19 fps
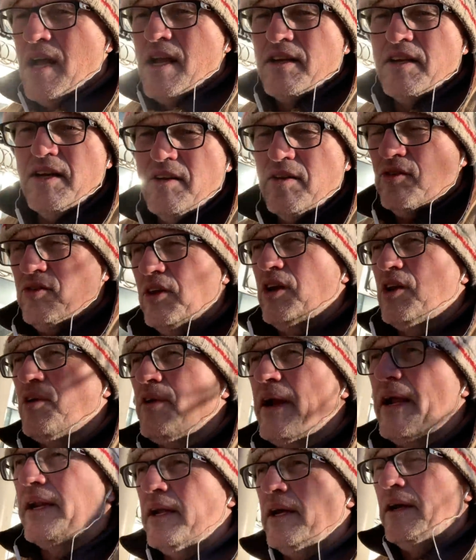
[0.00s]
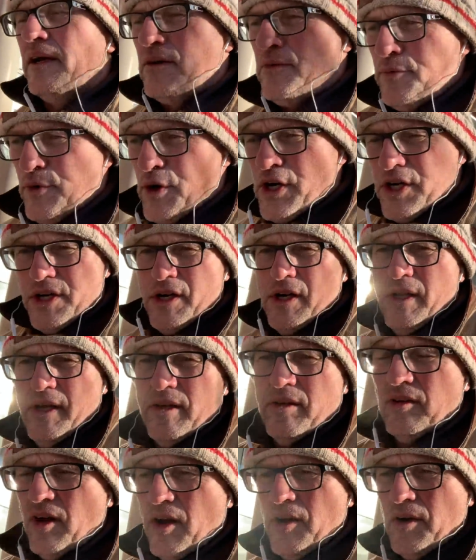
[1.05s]
Didn't see Greta, unfortunately,
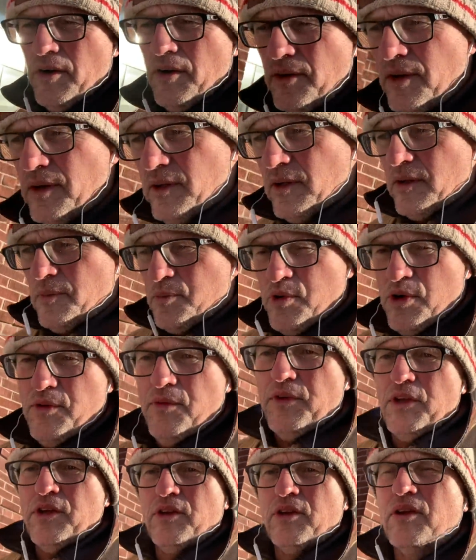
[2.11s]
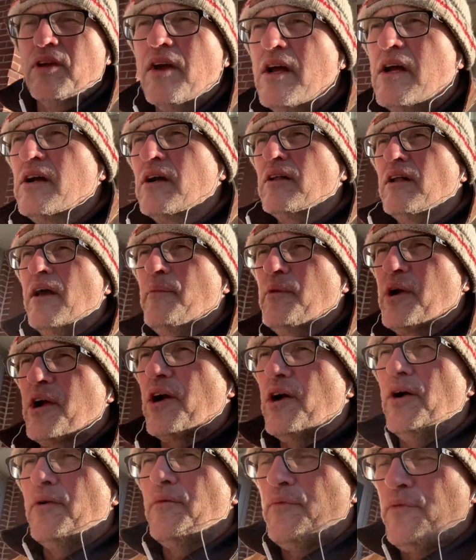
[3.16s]
saw her at the previous climate
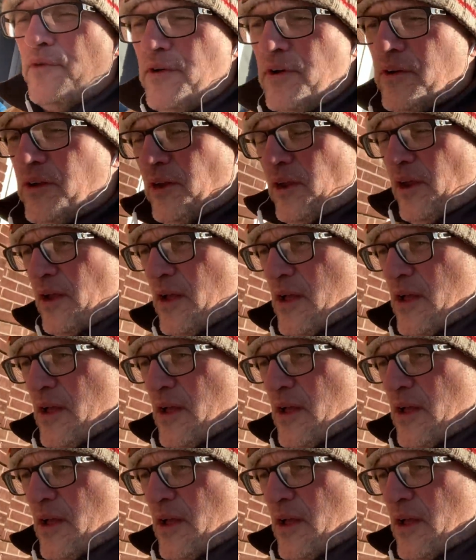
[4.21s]
conference.